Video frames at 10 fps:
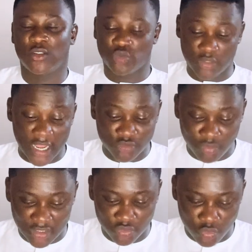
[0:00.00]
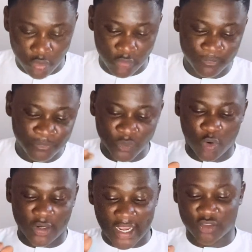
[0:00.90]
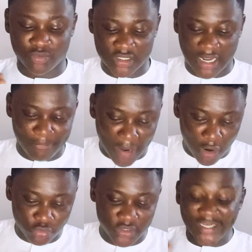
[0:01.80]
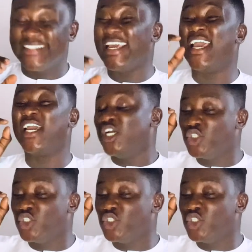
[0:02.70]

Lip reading: So that's what's known, or that's what about the